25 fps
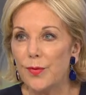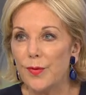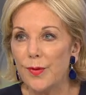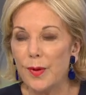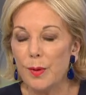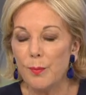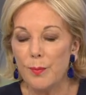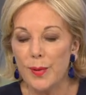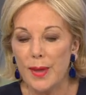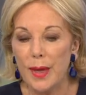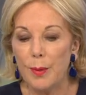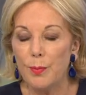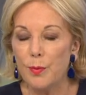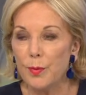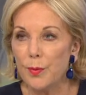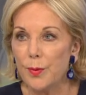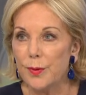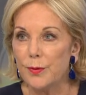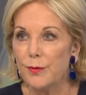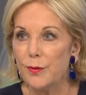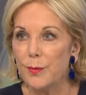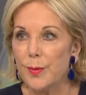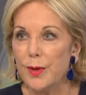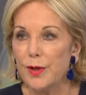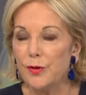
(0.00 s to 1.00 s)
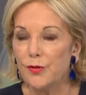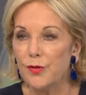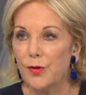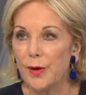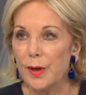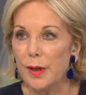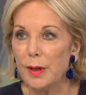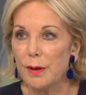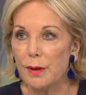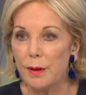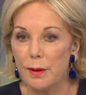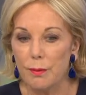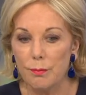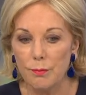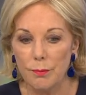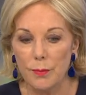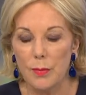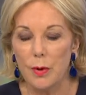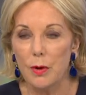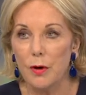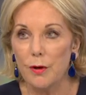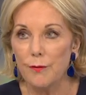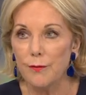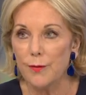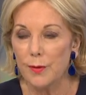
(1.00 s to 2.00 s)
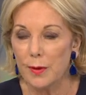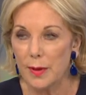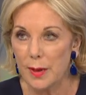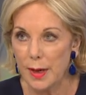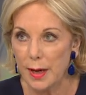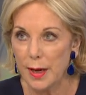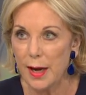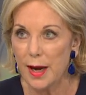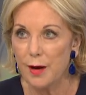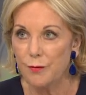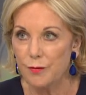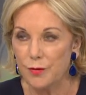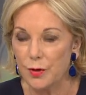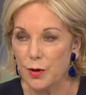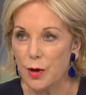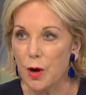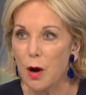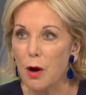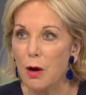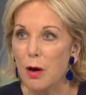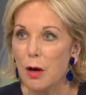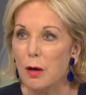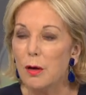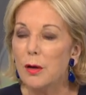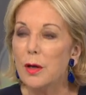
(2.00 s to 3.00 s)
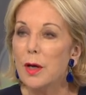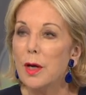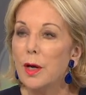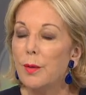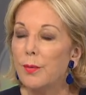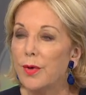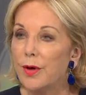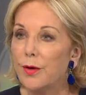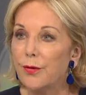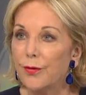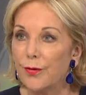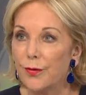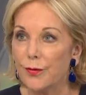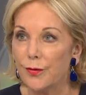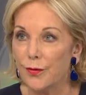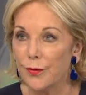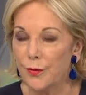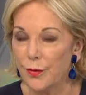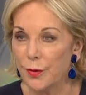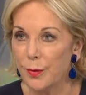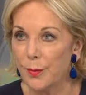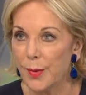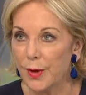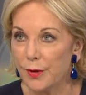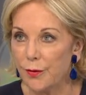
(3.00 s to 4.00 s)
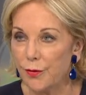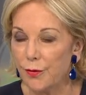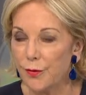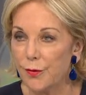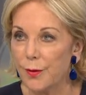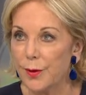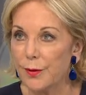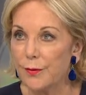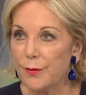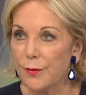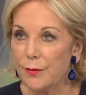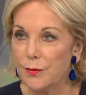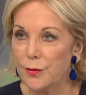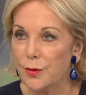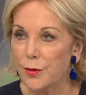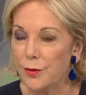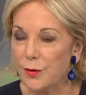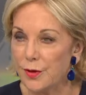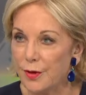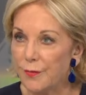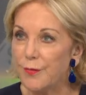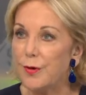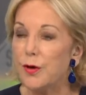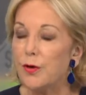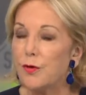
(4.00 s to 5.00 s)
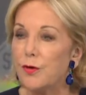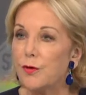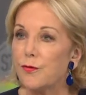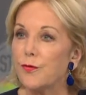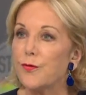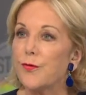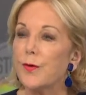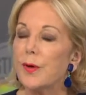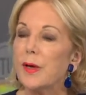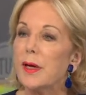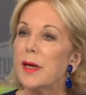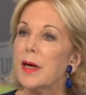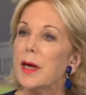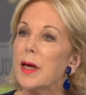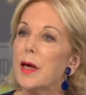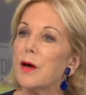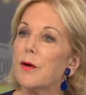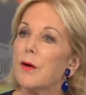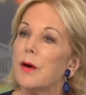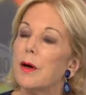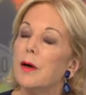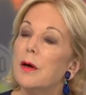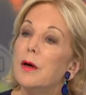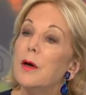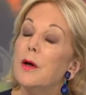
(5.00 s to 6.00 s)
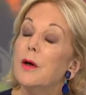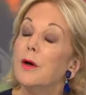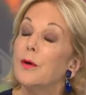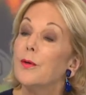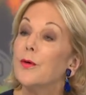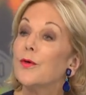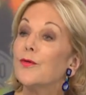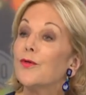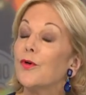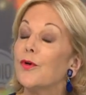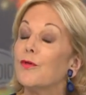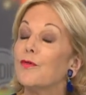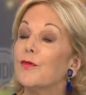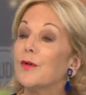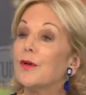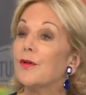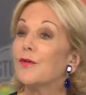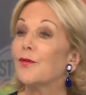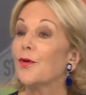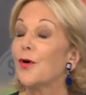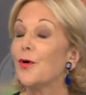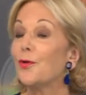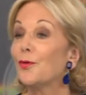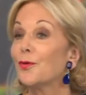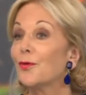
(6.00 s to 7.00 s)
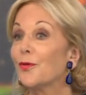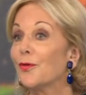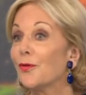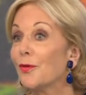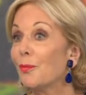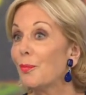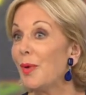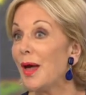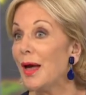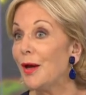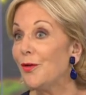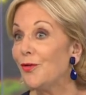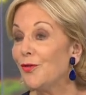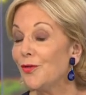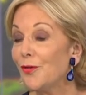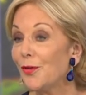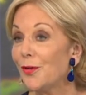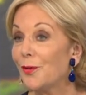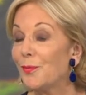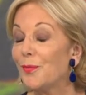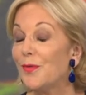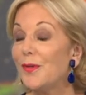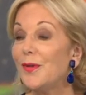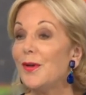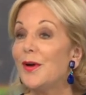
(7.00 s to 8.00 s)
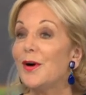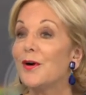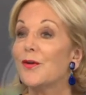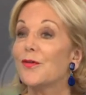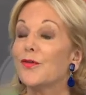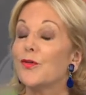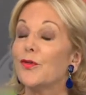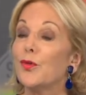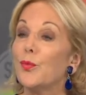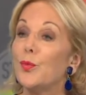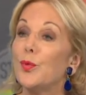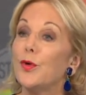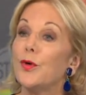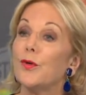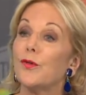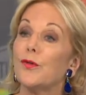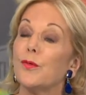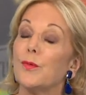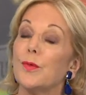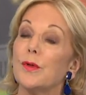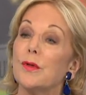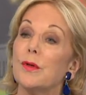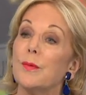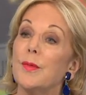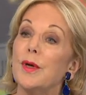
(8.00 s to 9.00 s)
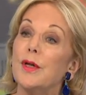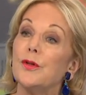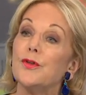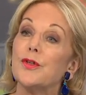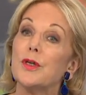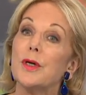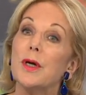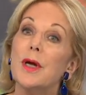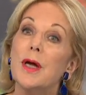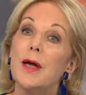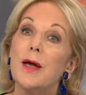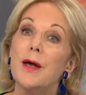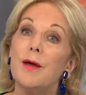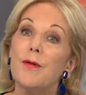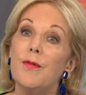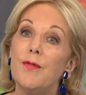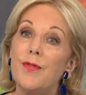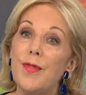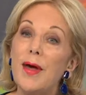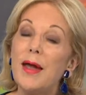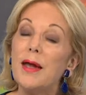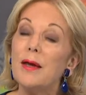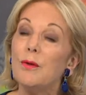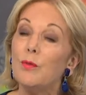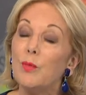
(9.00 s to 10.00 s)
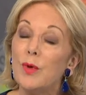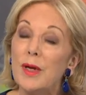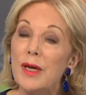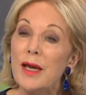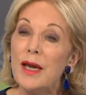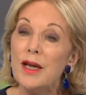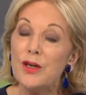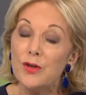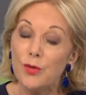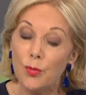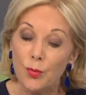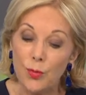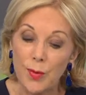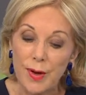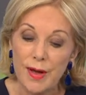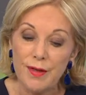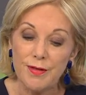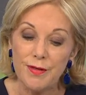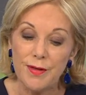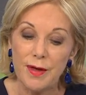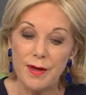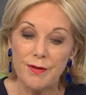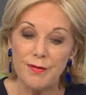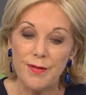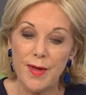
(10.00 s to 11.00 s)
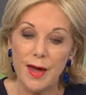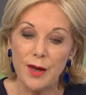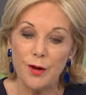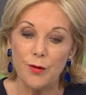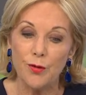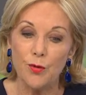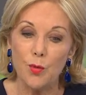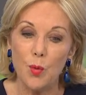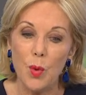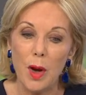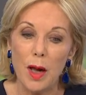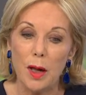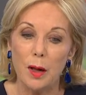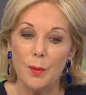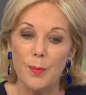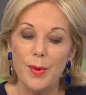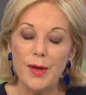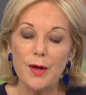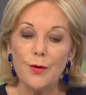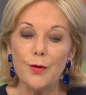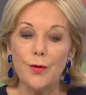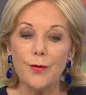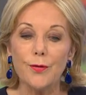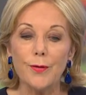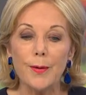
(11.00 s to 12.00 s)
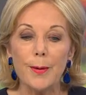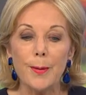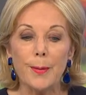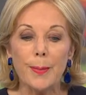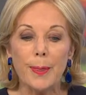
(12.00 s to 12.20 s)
some people with dementia uh, often have to go because it's too much stress, it's too difficult for a carer who is often as old as the patient themselves or the mm. person with dementia. They, we need to rethink that as well because